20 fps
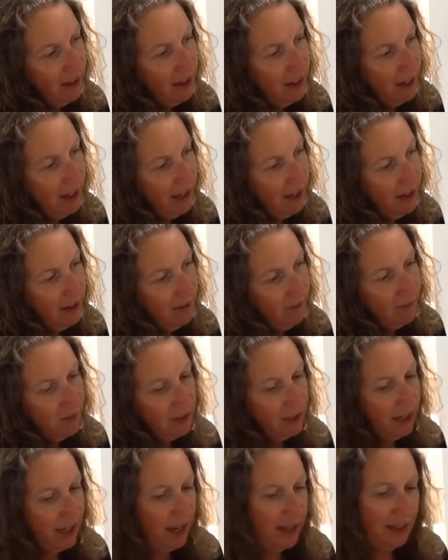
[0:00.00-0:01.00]
in.
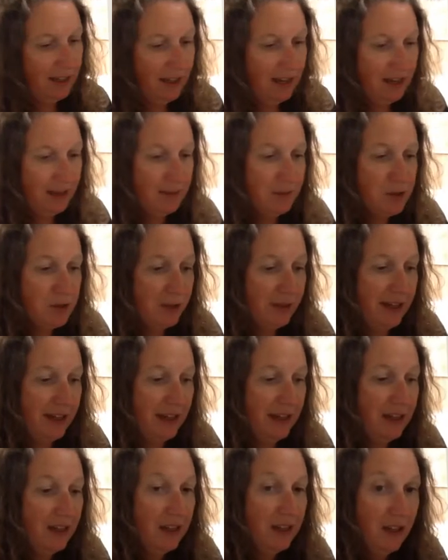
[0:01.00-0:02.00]
Okay, I am doing it
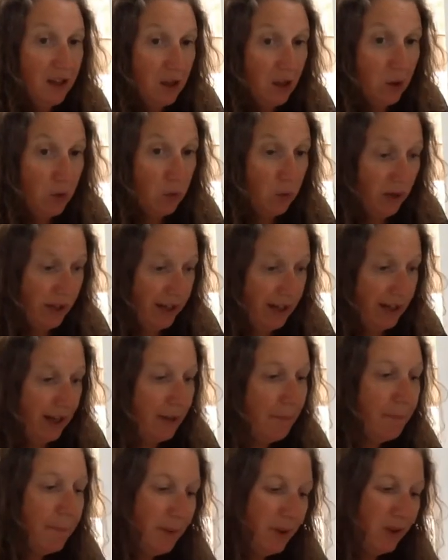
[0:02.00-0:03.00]

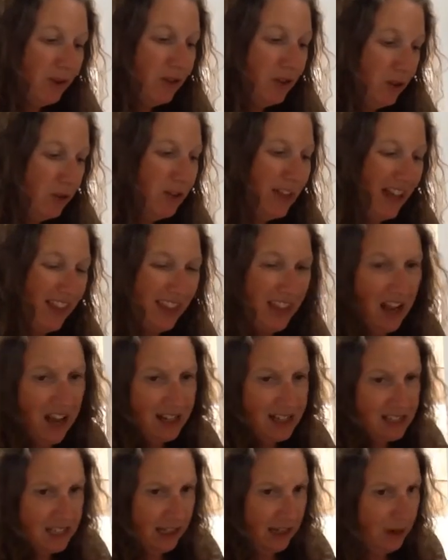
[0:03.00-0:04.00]
quickly, but you get the
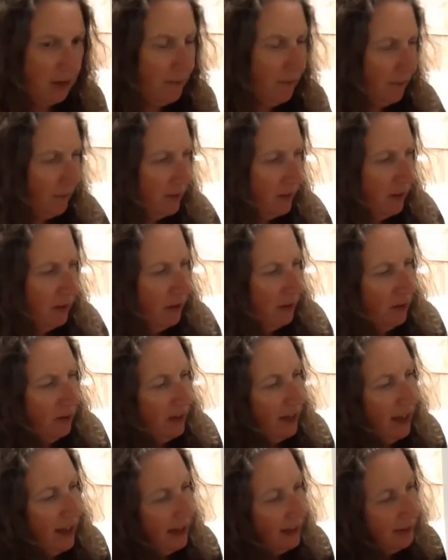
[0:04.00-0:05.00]
idea.
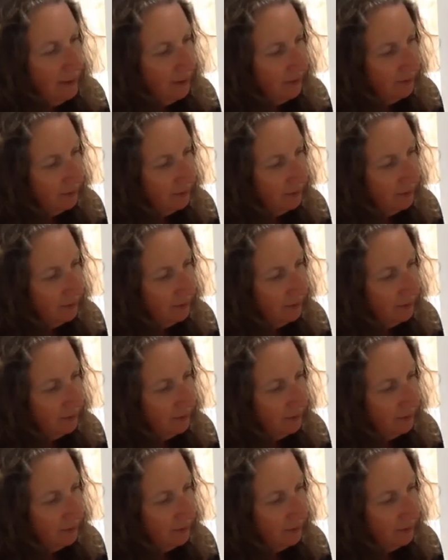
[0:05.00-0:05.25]
Okay.